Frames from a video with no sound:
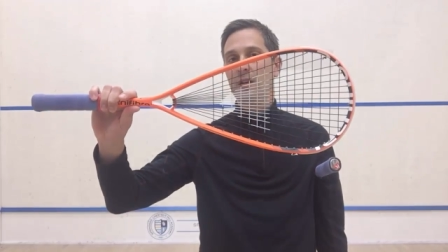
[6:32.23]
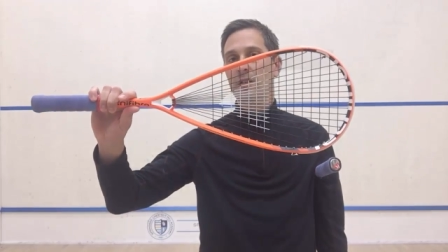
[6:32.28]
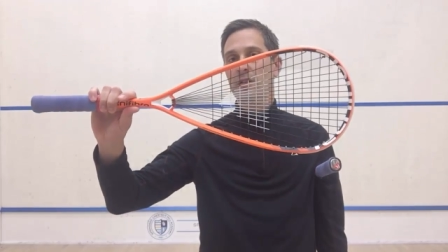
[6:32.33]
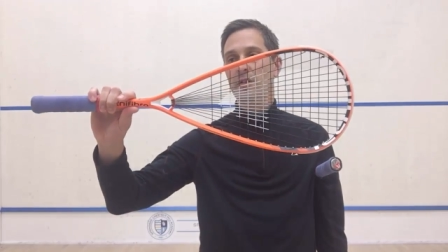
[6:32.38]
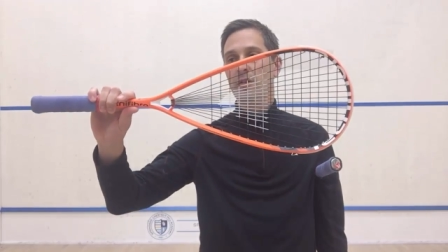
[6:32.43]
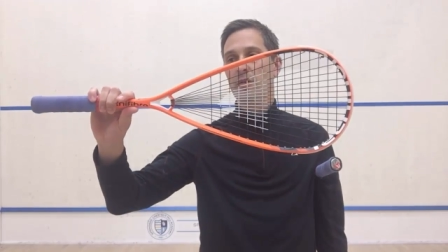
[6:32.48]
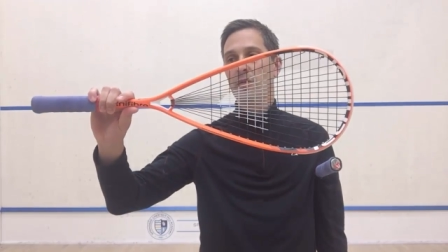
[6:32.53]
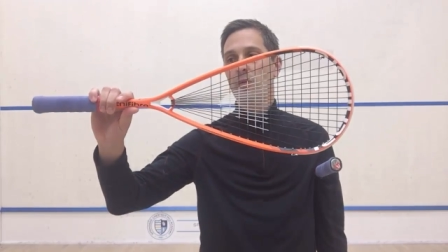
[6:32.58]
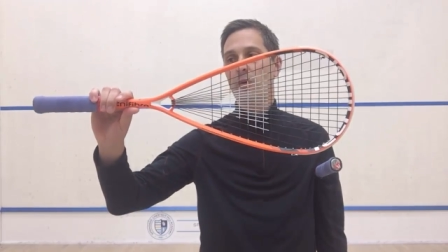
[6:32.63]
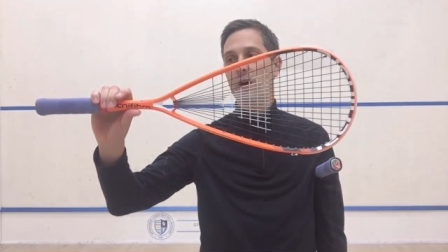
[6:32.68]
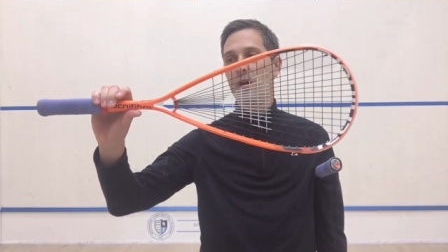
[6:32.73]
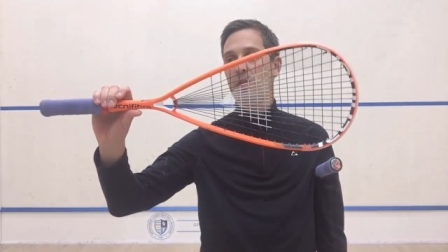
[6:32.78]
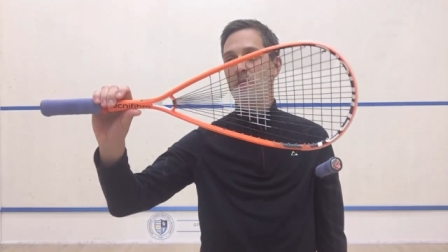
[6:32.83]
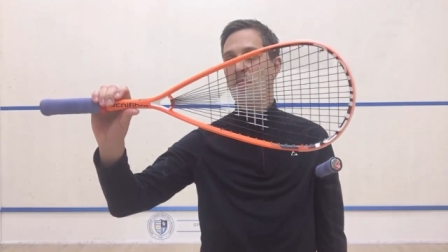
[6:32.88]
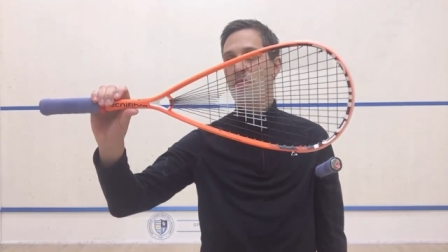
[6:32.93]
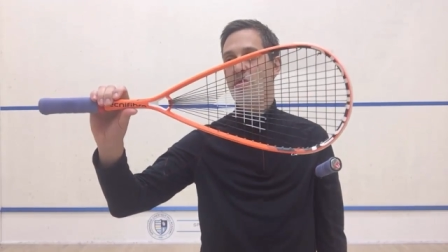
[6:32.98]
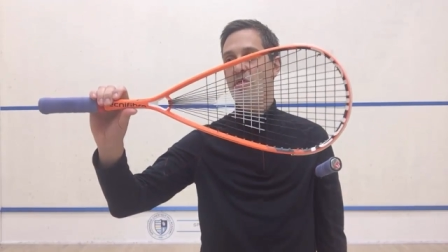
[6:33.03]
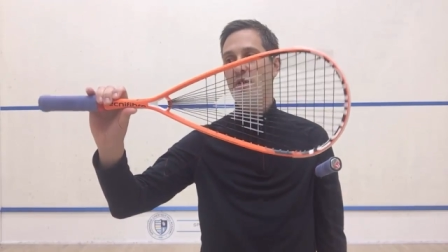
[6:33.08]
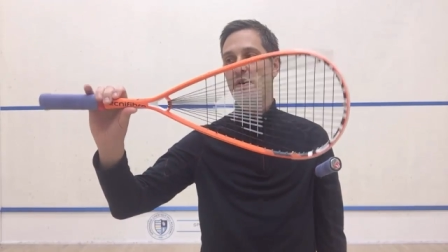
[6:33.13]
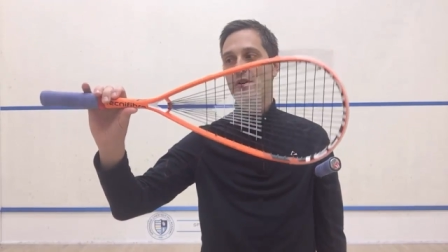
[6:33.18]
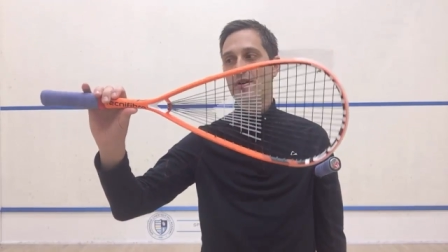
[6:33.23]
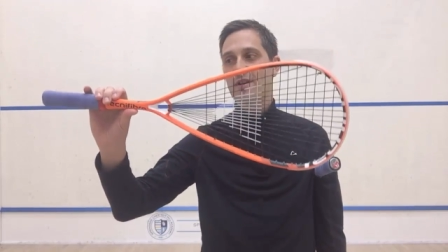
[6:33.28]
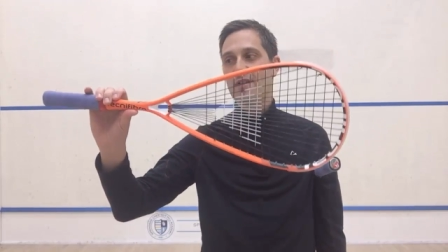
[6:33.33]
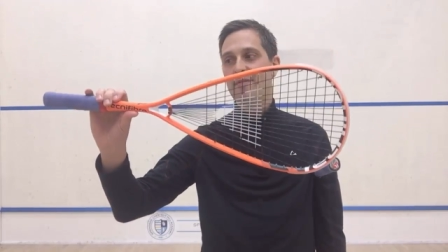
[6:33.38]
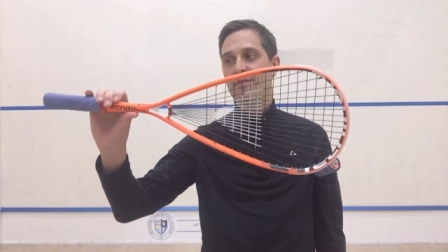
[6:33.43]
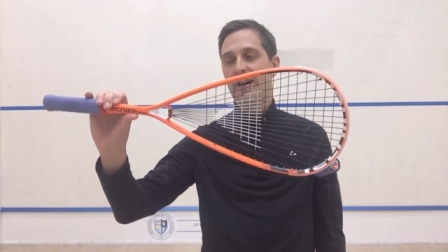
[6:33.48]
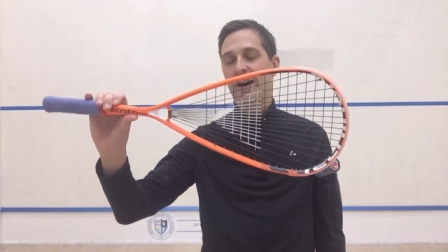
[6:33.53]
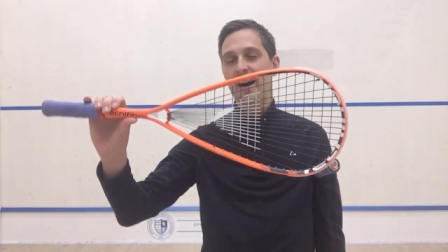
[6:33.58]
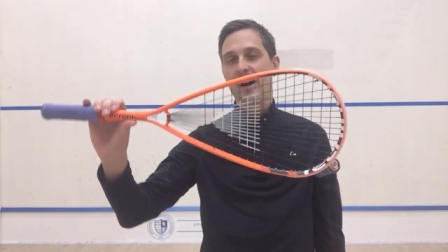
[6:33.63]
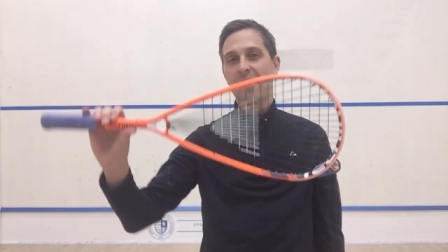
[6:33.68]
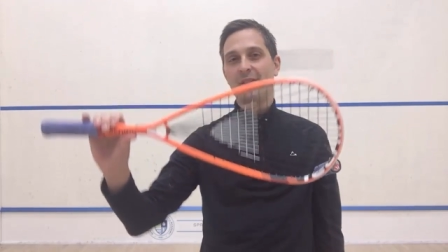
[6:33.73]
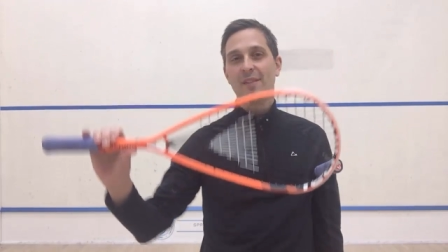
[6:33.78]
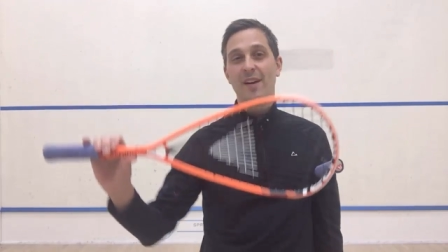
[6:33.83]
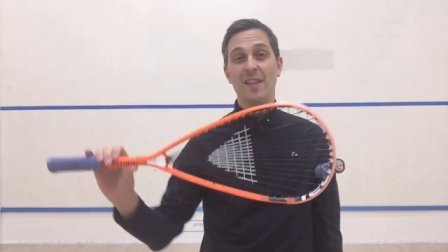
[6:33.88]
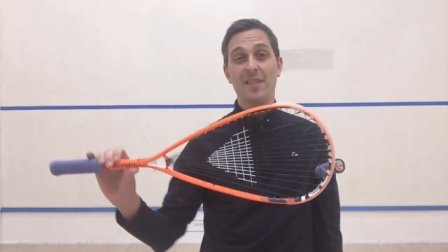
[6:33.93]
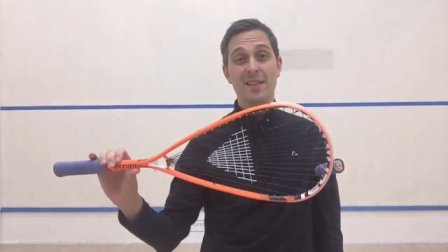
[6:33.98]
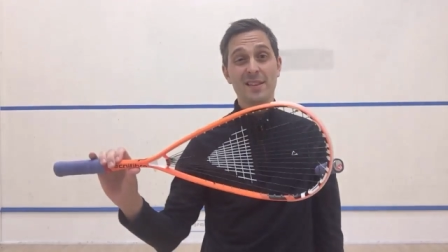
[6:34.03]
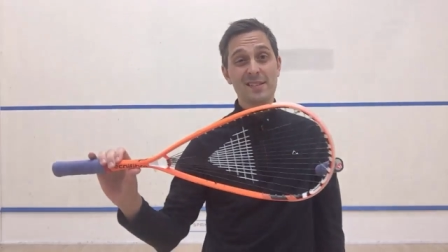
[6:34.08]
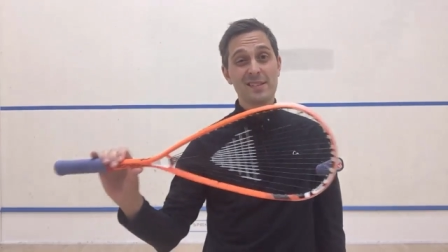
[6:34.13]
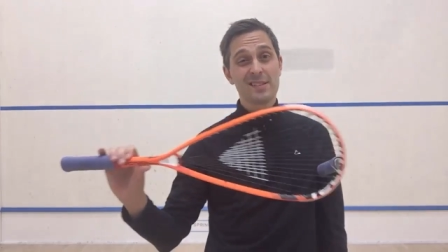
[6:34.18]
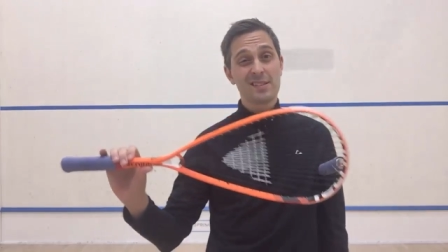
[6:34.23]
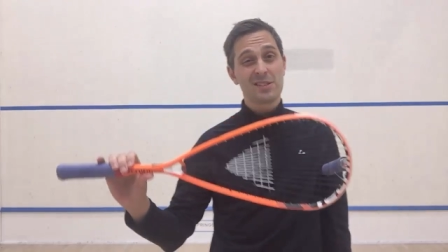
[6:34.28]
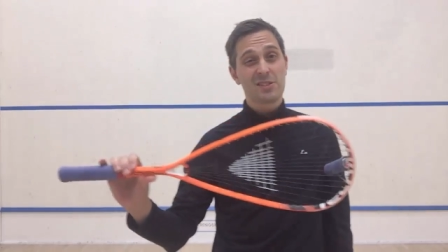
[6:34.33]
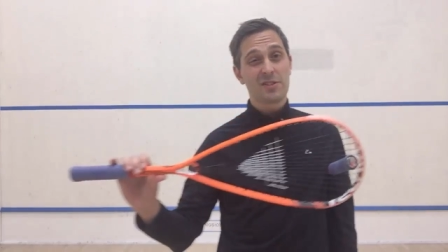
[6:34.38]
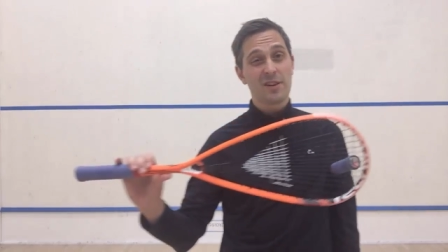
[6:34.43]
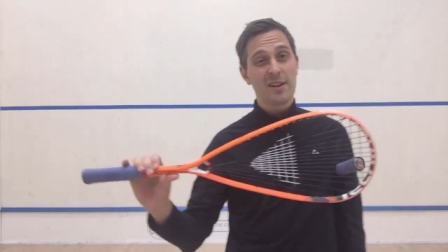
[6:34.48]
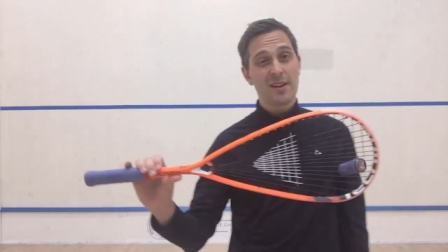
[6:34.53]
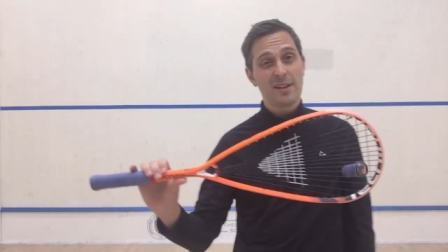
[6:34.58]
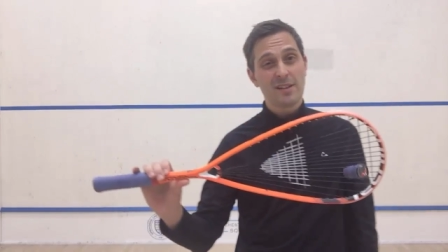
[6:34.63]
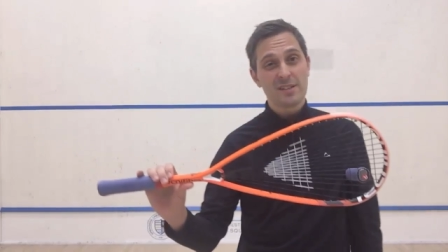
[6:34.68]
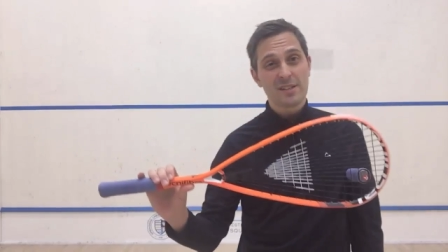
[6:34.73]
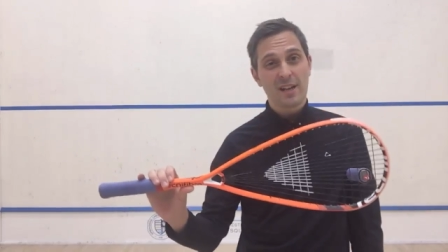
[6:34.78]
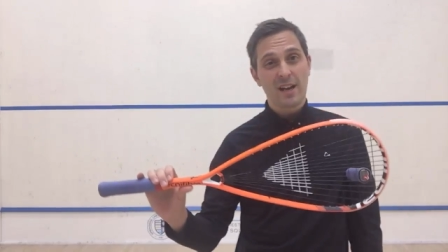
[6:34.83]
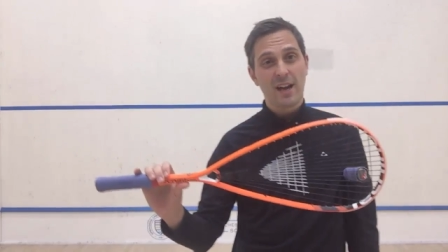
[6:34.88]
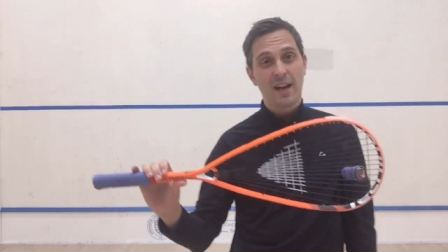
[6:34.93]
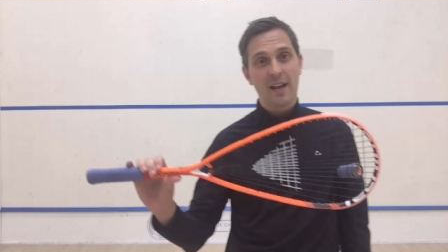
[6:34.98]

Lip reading: 135, and this is strange.